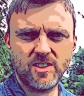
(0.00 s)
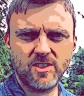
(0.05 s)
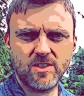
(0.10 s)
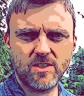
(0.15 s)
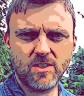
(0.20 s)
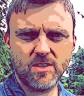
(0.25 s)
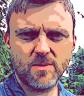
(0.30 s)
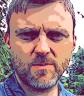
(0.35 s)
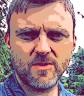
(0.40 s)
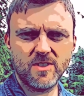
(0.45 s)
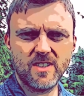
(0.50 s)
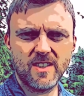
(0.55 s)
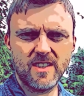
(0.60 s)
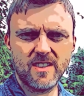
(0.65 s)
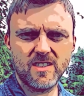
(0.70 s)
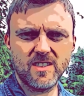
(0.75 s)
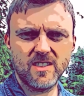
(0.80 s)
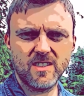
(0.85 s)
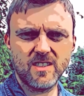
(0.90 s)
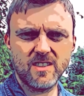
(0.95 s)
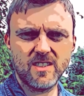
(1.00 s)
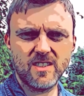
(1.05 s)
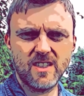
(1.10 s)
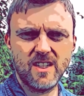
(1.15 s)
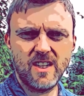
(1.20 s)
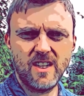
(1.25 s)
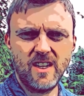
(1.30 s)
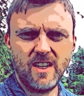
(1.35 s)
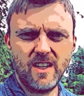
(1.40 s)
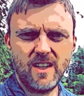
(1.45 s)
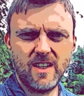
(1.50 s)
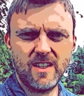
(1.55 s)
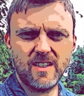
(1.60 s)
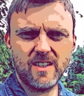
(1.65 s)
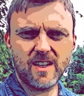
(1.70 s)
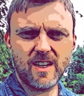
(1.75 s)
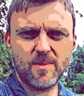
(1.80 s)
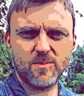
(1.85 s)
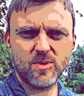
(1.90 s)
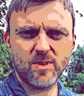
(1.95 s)
circumstances in
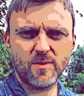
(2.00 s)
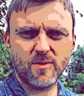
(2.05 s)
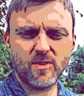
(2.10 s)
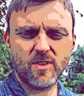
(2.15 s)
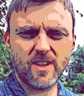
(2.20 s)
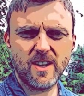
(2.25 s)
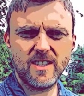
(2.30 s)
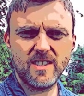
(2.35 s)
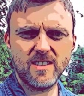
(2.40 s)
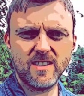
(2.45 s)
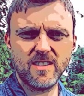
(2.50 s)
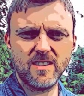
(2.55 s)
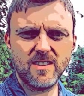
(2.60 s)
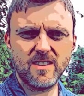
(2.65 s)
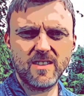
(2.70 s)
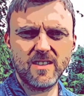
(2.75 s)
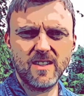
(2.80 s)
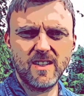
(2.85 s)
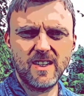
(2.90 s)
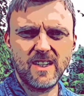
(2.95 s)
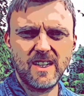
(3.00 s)
times of crisis.